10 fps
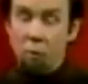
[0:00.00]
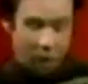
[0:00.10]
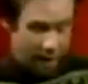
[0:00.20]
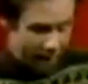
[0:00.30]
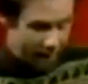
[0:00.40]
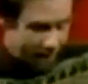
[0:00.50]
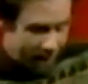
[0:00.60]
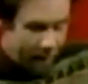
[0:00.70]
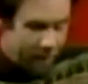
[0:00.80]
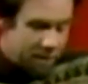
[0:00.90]
one hour.
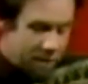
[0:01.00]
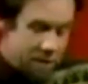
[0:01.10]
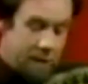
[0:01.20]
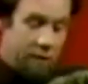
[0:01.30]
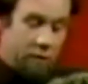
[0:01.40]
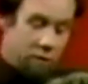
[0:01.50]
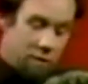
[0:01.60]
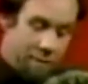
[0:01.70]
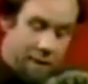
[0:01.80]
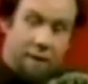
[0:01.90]
You can see I've got all
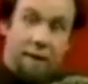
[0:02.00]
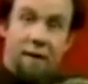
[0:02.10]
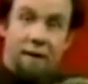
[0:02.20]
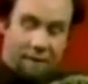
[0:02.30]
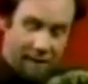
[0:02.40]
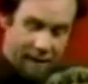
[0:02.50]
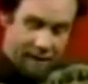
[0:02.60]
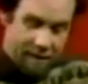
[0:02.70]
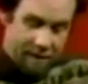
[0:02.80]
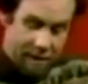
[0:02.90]
the mud there
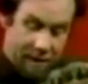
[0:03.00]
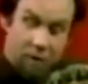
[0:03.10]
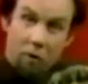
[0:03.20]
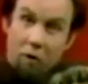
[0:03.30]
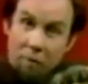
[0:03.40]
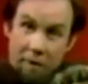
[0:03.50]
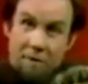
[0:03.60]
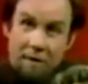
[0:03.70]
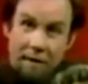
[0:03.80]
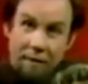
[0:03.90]
and the
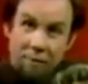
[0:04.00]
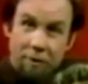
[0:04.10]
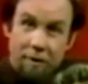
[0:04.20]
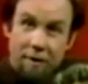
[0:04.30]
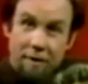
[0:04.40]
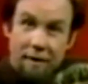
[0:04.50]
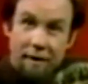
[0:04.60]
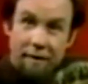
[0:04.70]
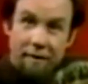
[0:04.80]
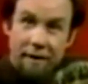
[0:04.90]
almost clean water
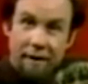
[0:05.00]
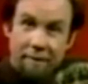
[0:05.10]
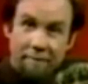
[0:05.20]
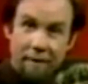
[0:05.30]
down there.